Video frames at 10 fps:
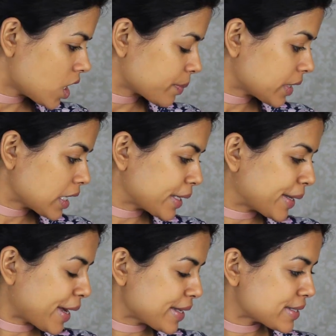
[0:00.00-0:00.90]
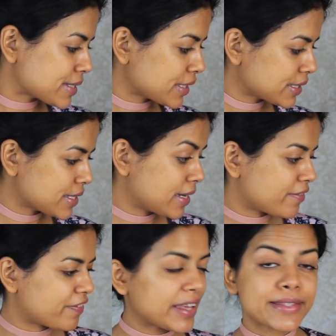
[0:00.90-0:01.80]
I'm gonna get a
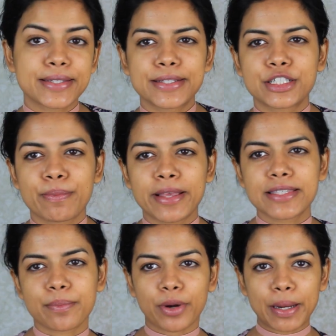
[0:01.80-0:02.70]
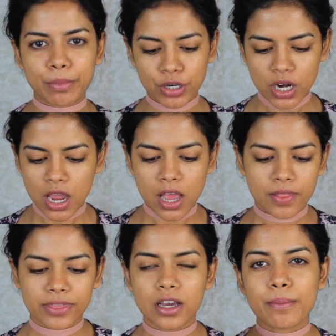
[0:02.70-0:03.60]
fancy schmancy primer,
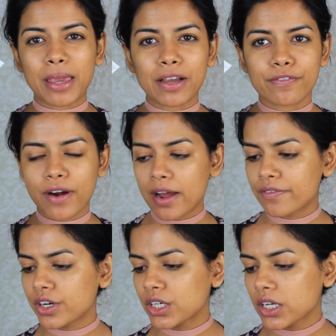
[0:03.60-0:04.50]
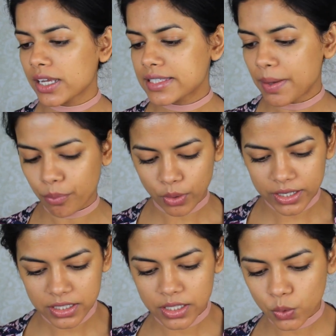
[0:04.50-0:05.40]
the Makeup Forever Step
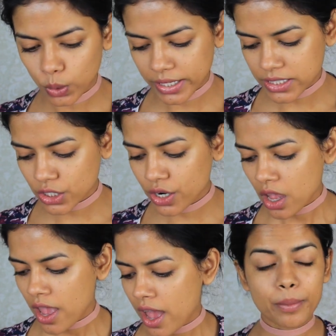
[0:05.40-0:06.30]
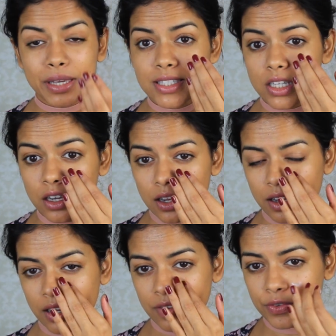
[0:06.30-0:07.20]
1 Equalizer, because
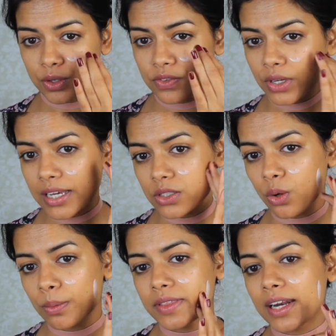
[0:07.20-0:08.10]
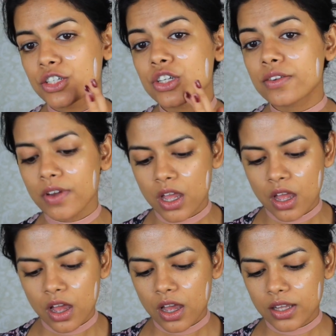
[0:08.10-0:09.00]
a few of you guys told me that I should have
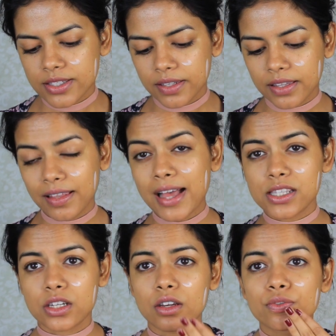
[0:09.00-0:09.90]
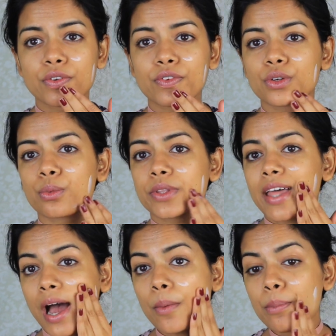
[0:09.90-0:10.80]
done the last review
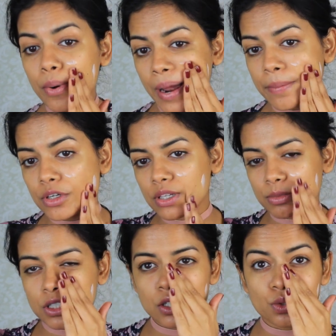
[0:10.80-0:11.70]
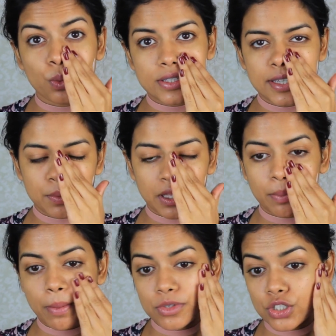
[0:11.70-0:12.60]
without primer, so I'm just gonna do one side
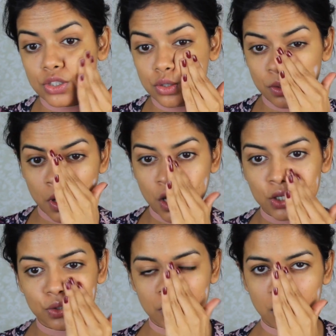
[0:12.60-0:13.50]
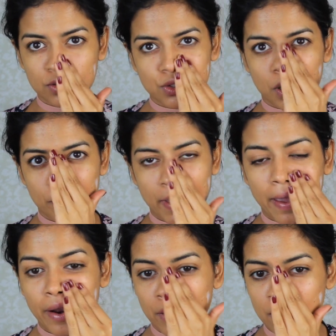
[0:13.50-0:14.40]
without primer, just so you can also
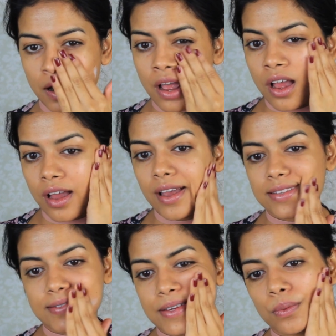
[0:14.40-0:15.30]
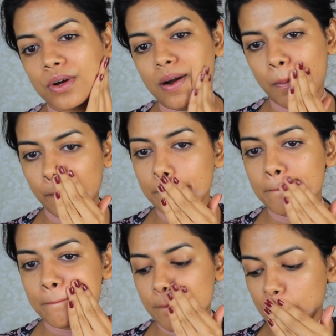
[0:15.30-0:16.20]
compare and see
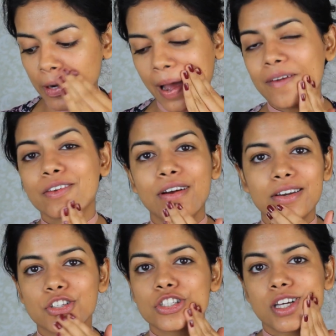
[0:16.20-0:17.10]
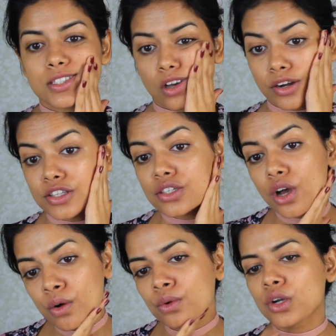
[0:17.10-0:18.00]
you know, how the foundation does on its
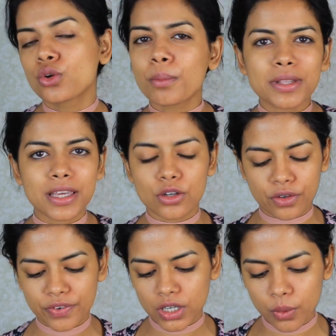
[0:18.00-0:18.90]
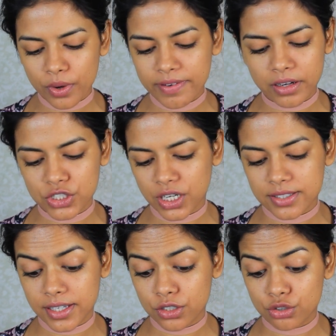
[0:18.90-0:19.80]
own. Normally, you know, if you're gonna wear foundation
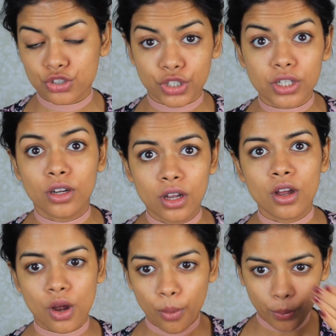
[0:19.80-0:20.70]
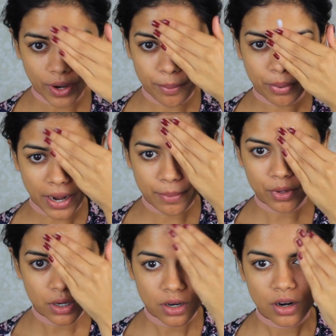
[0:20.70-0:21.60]
outside, you should wear a
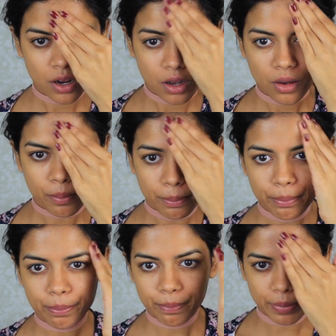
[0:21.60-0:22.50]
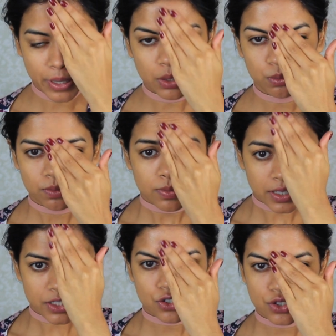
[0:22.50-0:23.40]
primer, but
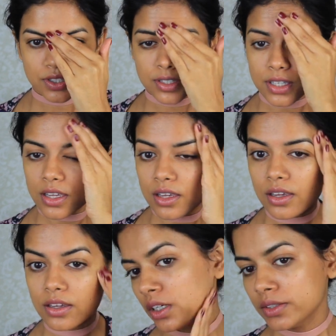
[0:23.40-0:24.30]
let's just see.